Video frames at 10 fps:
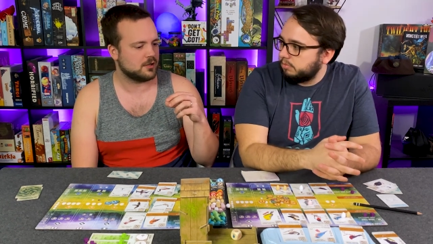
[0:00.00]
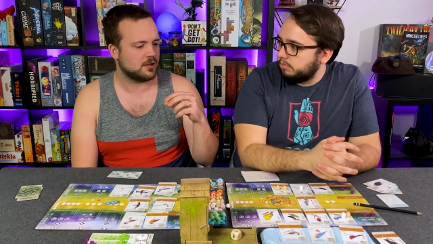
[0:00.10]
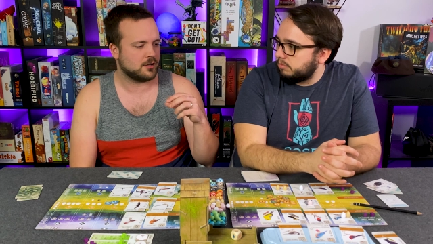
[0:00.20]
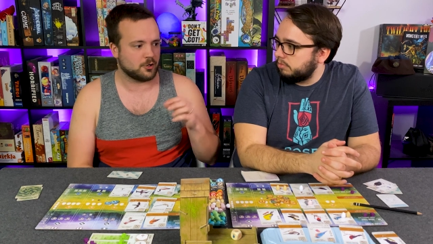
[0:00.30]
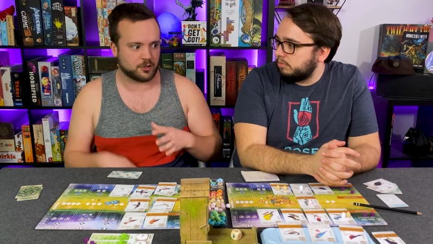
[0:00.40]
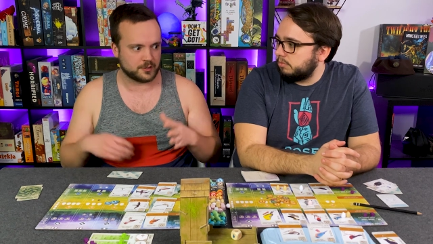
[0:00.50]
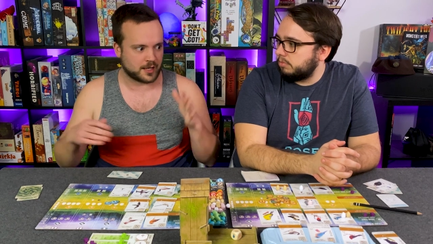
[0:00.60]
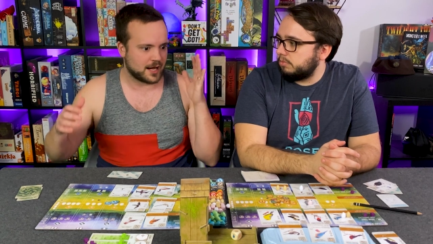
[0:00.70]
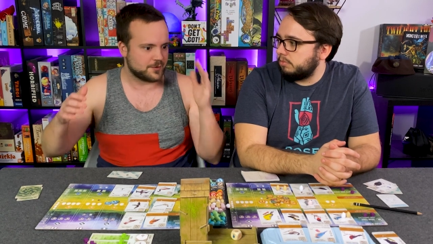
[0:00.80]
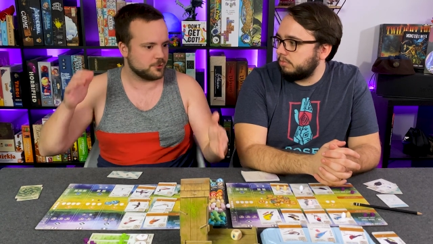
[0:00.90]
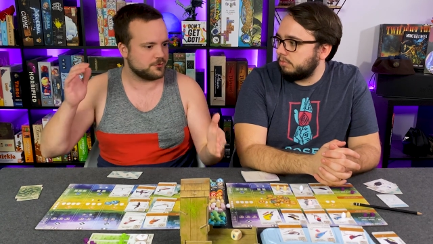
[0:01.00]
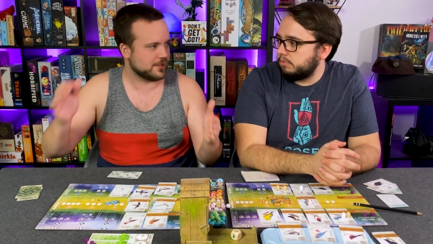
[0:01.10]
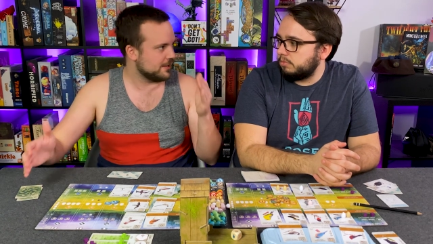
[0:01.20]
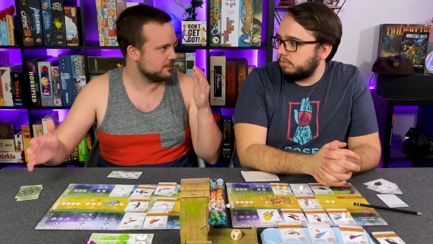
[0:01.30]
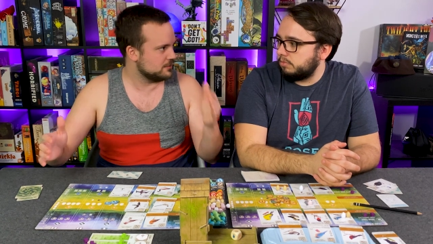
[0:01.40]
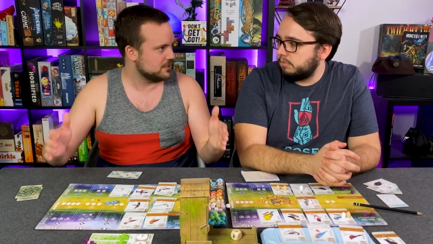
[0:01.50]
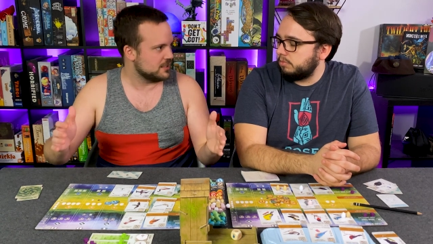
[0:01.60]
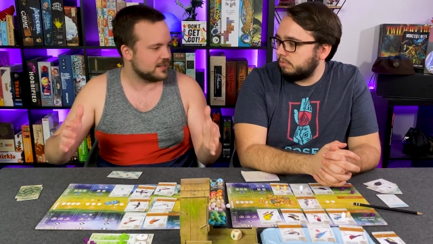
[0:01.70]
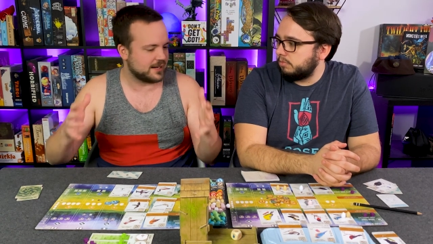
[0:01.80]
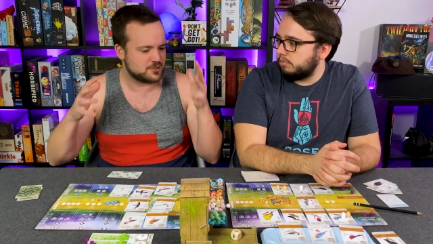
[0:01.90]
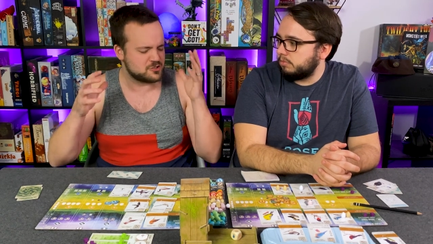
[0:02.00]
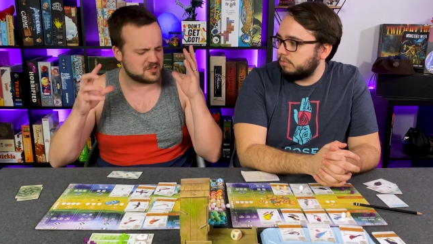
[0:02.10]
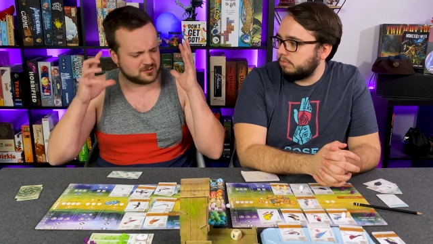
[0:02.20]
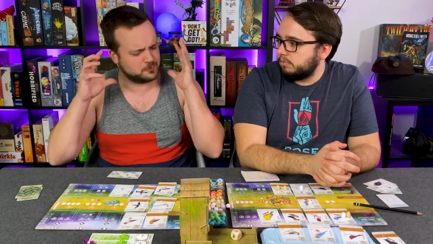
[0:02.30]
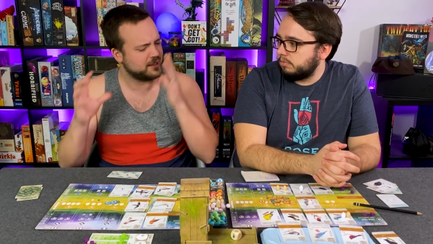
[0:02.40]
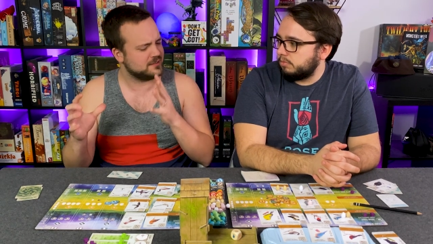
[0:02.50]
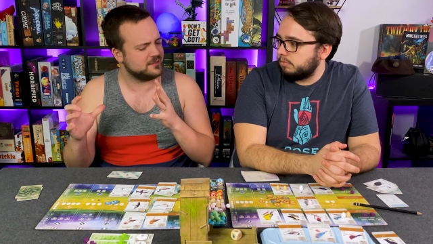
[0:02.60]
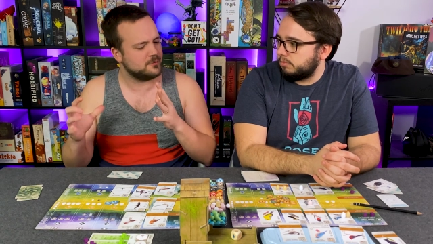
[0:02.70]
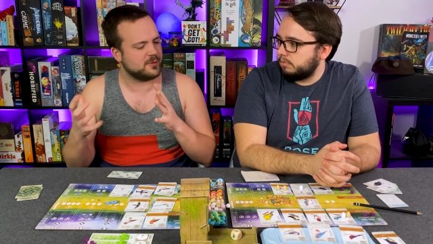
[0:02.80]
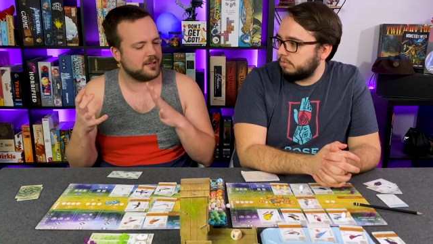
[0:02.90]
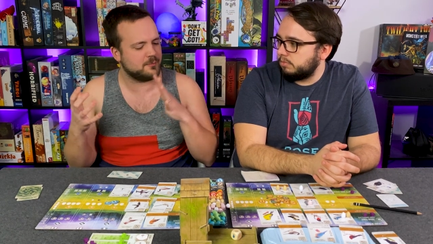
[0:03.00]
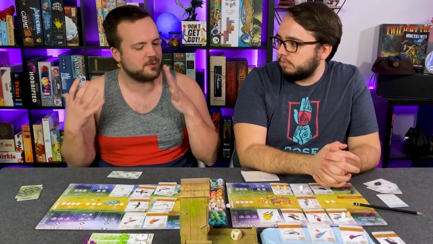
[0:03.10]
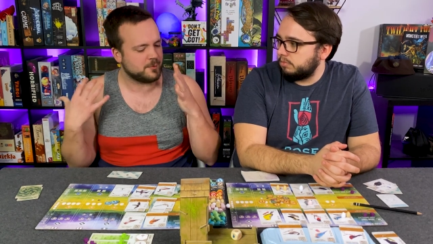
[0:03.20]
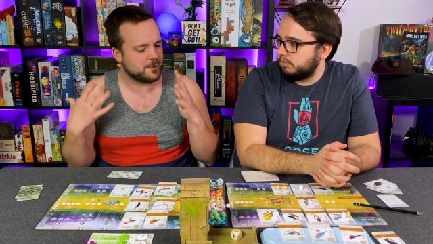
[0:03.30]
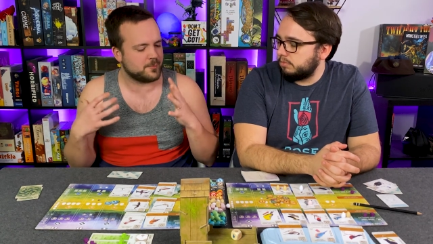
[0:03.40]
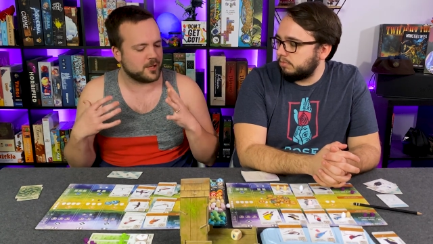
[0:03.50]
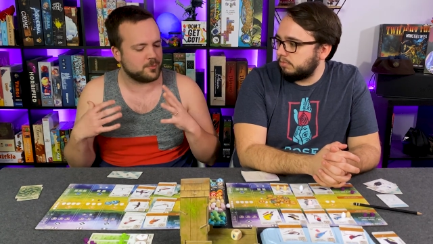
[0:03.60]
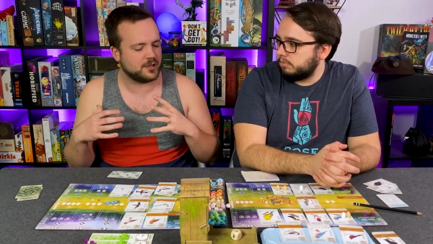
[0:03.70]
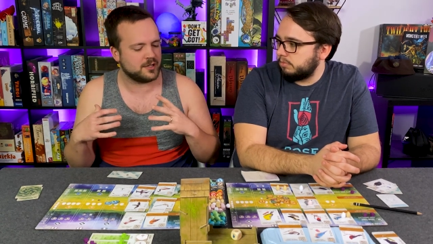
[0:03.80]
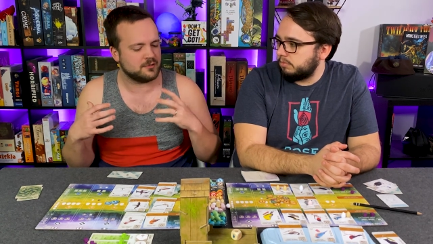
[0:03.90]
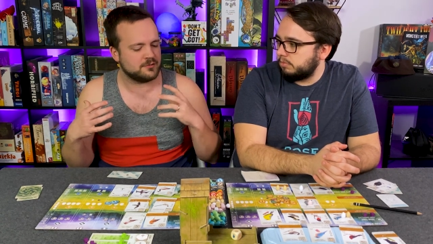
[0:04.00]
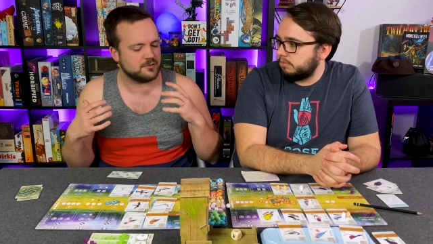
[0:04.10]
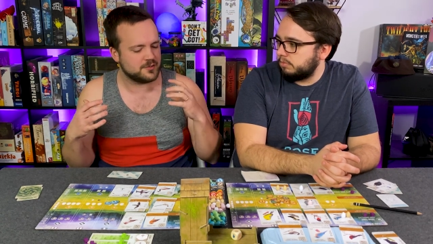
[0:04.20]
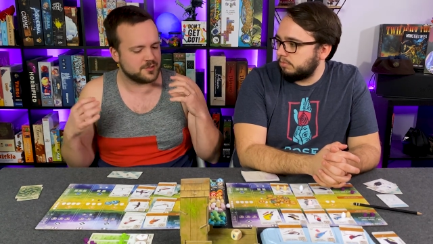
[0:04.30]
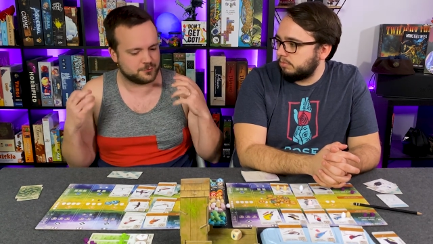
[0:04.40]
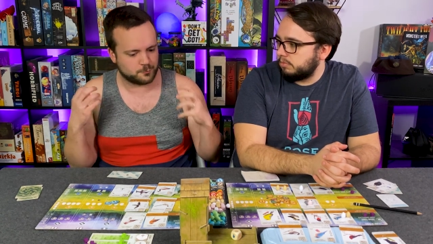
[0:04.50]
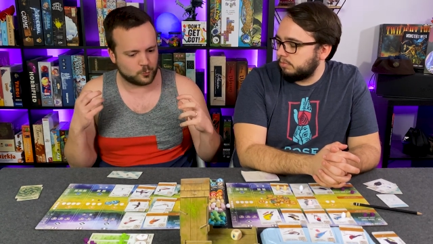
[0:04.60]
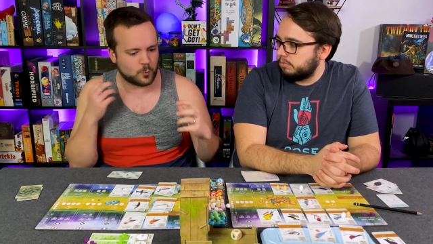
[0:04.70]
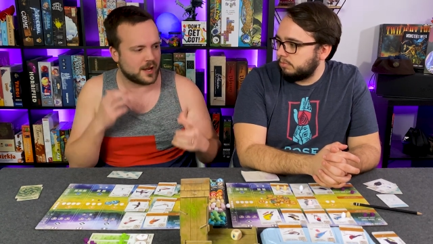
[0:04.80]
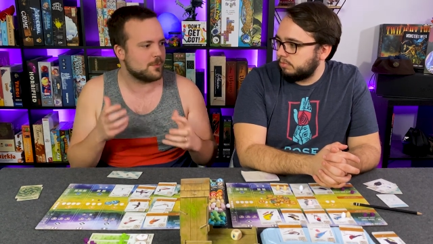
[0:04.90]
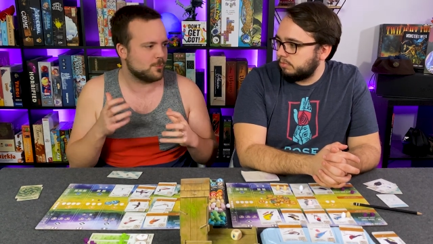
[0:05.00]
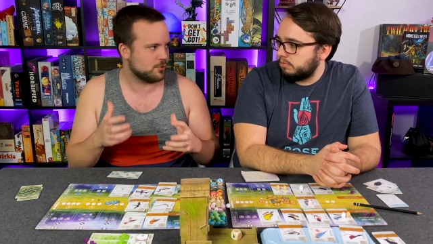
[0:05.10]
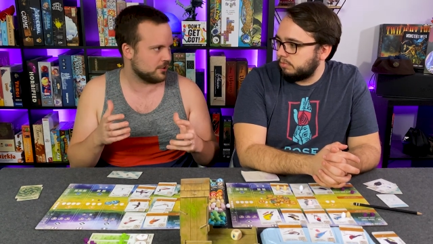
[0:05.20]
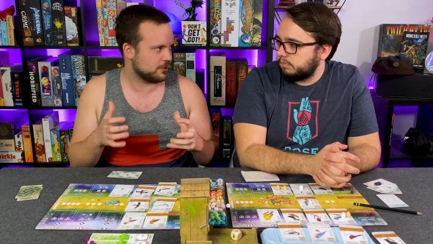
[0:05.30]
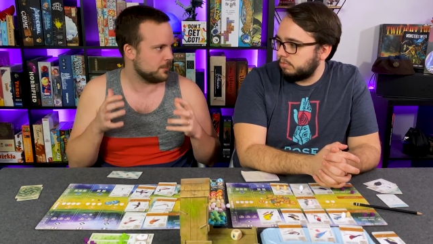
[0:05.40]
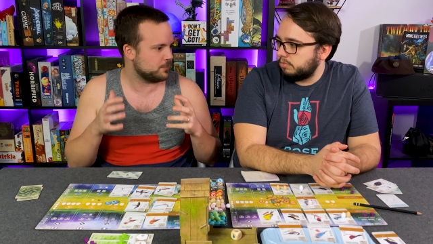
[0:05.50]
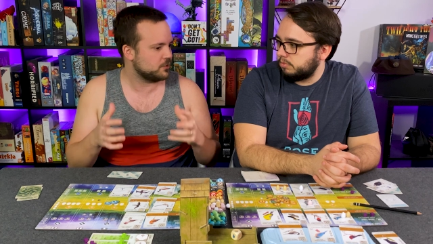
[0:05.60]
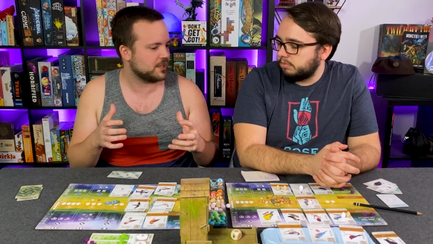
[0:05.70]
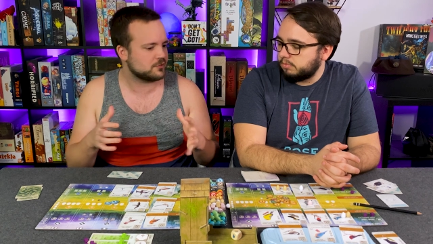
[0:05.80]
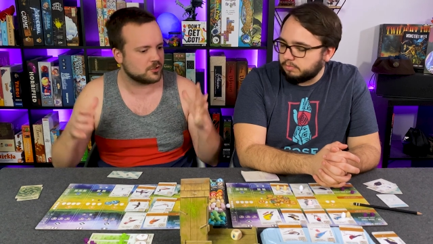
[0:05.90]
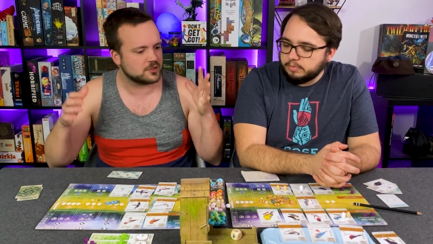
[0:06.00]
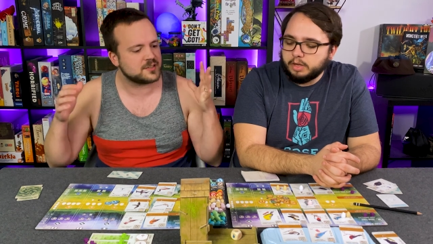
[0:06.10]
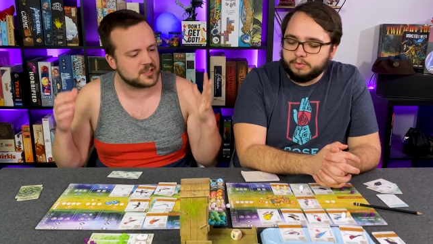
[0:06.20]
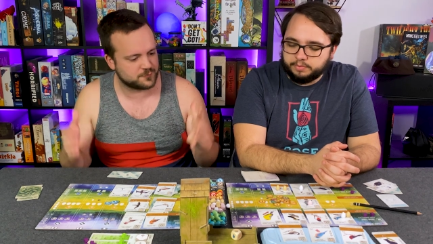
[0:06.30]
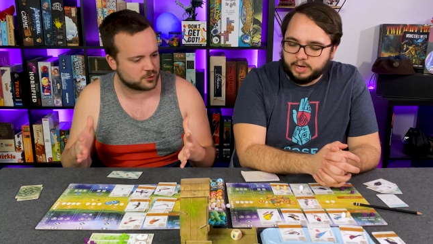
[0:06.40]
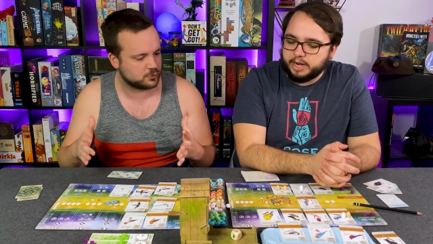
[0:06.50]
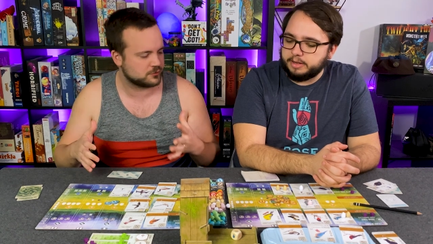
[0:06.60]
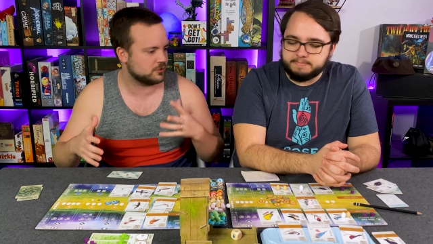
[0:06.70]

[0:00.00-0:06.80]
Speaker 1: uh, are on either side that I just expected in my uh, in my brain this way more complex, difficult right. to